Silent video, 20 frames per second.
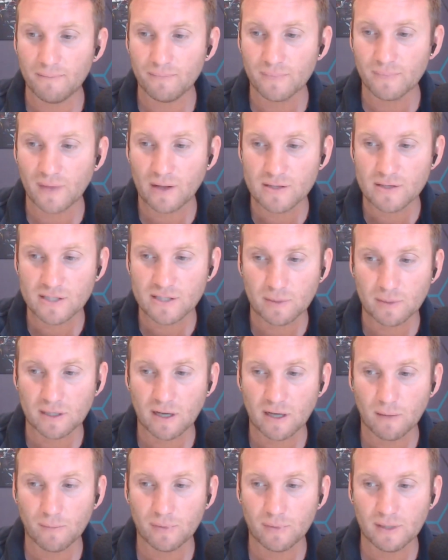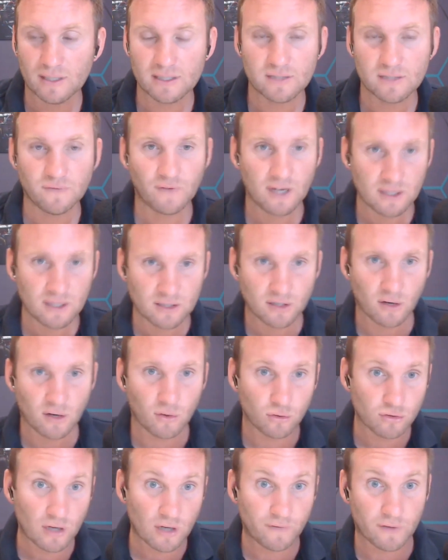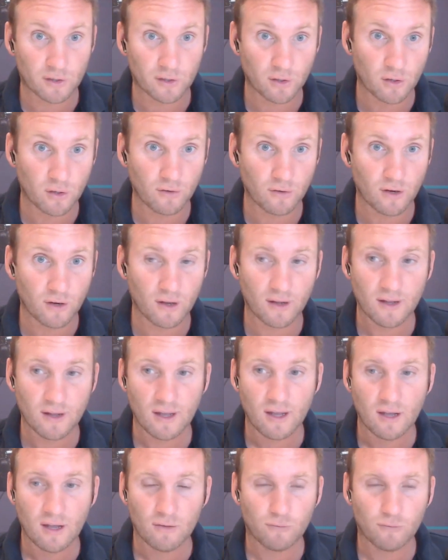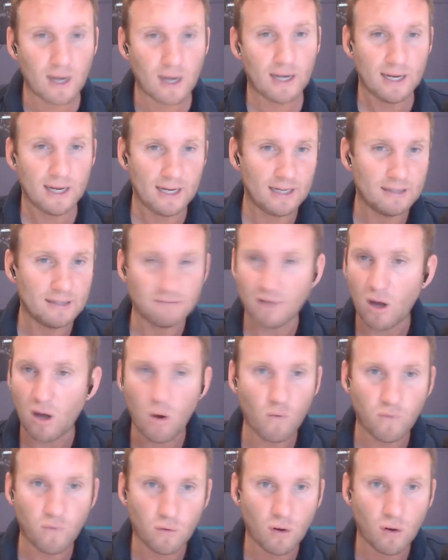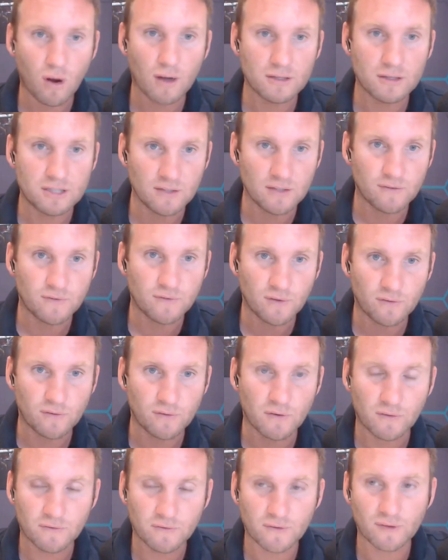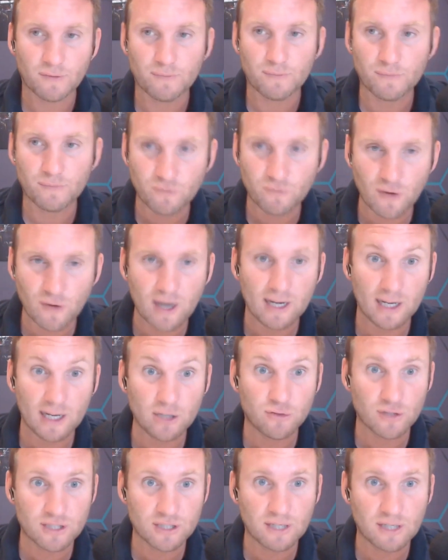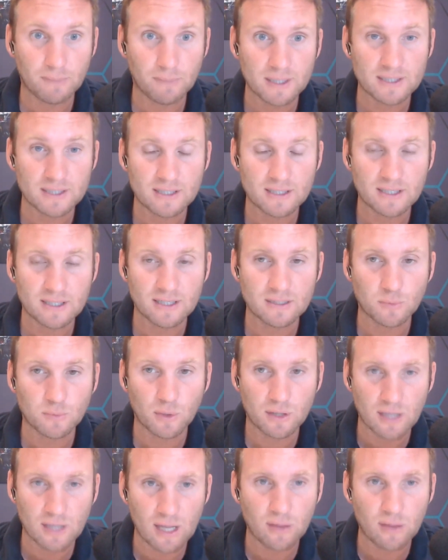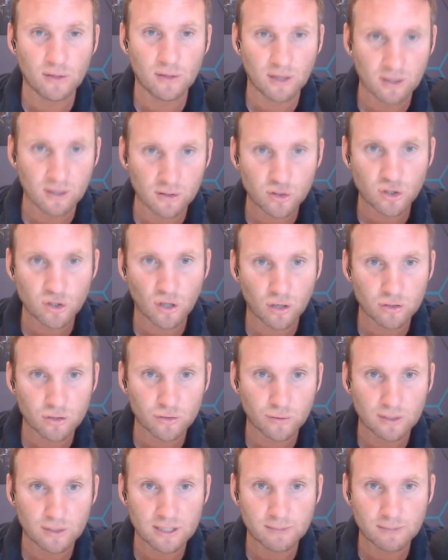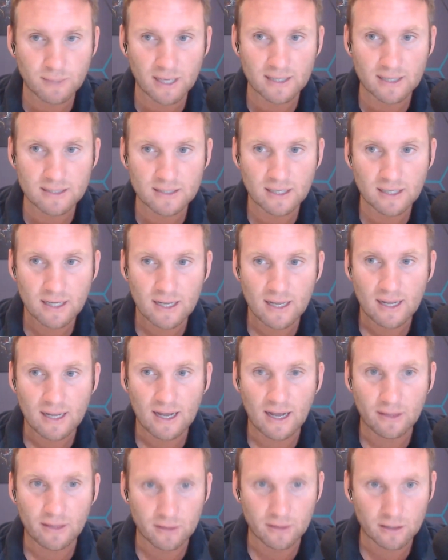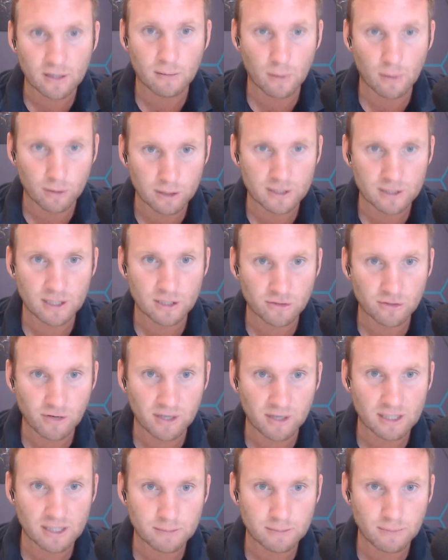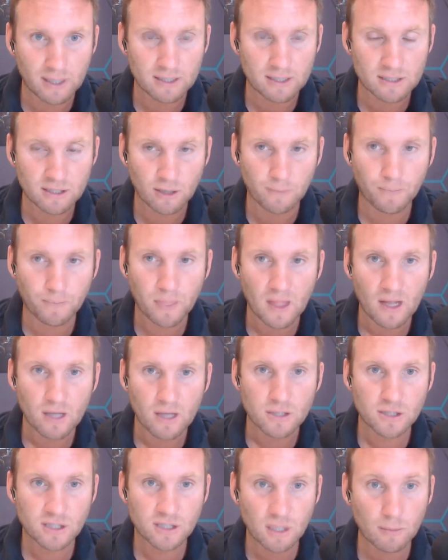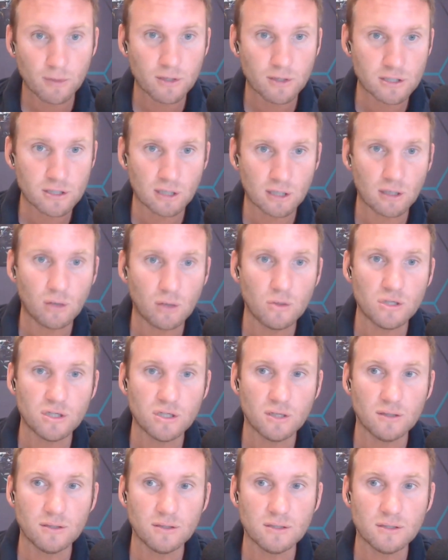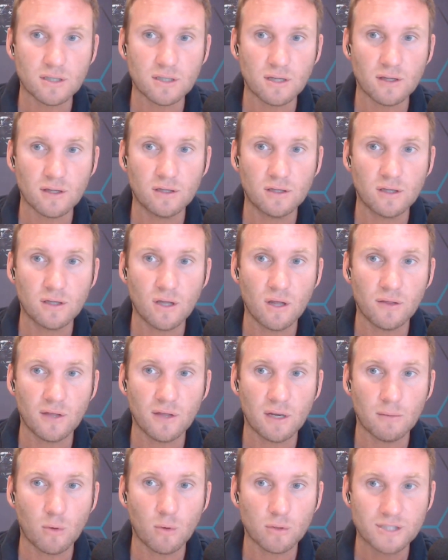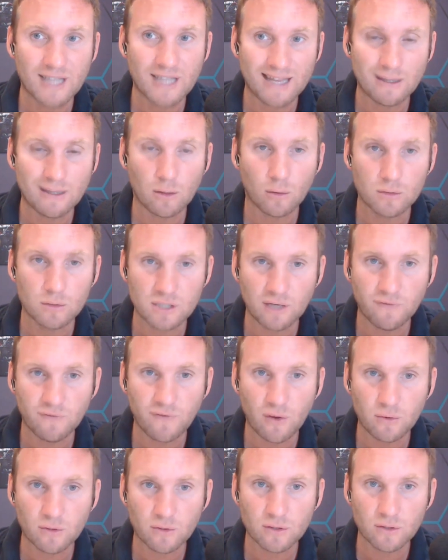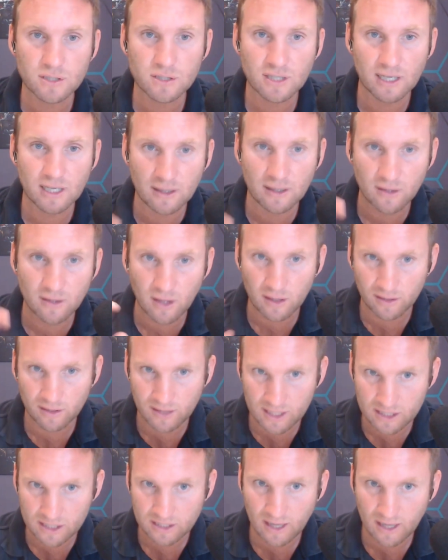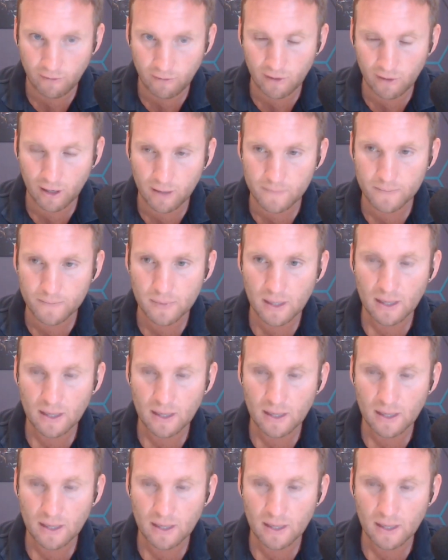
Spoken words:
those type of companies, Vitol, Trafigura, really a whole variety of really interesting businesses within the chartering space and the commodity trading space. So some of the solutions that are more technology focused in this area,